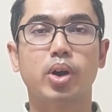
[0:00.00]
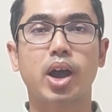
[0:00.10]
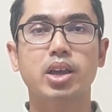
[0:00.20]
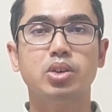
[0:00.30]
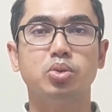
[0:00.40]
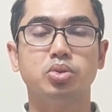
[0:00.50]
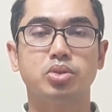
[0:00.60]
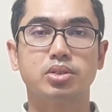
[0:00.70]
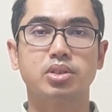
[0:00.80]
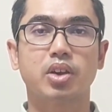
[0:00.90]
I
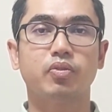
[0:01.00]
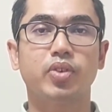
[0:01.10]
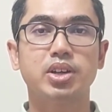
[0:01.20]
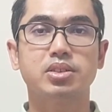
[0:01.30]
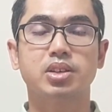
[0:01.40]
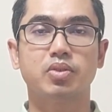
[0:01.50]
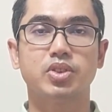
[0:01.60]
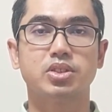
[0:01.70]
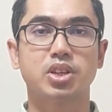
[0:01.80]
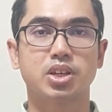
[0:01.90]
used fresh
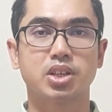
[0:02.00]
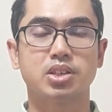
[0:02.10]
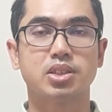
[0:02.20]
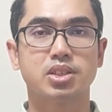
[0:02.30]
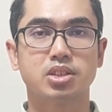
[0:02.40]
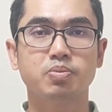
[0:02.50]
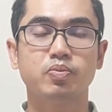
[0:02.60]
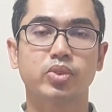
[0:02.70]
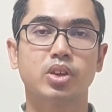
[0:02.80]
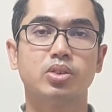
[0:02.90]
service ticketing system.
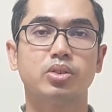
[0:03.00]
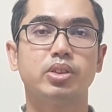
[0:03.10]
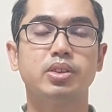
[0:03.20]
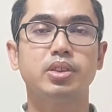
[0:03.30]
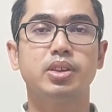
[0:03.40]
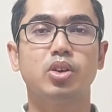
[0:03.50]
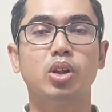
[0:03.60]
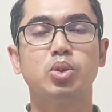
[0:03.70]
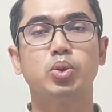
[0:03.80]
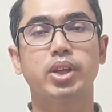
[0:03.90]
So this,
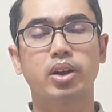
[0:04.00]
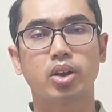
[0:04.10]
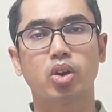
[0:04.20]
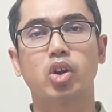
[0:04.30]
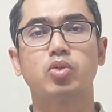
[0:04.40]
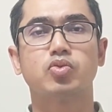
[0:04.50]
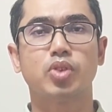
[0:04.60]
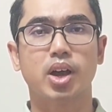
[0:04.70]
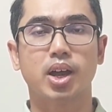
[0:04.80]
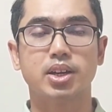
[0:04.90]
although there are a lot
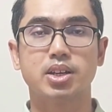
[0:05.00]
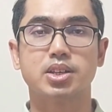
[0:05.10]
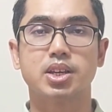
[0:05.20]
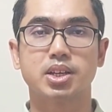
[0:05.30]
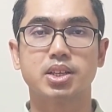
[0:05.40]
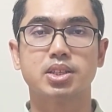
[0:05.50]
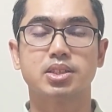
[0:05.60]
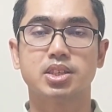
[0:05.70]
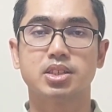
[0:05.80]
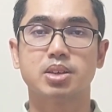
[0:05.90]
of ticketing
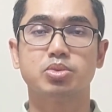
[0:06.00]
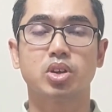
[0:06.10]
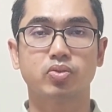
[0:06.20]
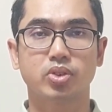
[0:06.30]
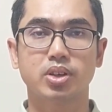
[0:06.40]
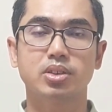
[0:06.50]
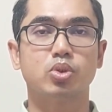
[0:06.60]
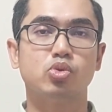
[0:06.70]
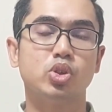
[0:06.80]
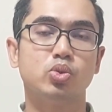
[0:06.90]
system softwares,
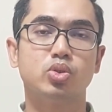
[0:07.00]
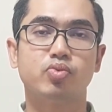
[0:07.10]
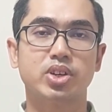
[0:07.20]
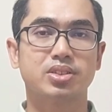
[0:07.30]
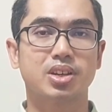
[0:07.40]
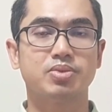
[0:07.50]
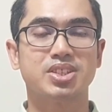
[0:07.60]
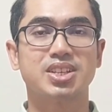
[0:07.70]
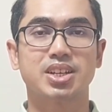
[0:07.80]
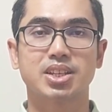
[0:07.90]
we use fresh
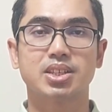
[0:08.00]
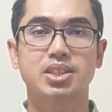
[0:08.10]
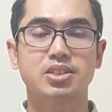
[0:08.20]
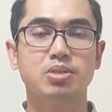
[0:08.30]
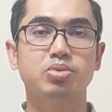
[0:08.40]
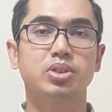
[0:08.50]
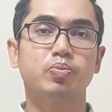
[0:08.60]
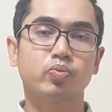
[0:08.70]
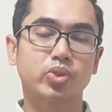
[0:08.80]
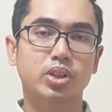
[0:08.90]
service ticketing systems.
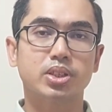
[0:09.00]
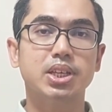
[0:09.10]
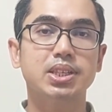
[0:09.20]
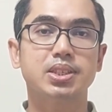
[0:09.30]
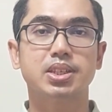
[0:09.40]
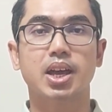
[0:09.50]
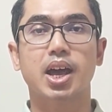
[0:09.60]
This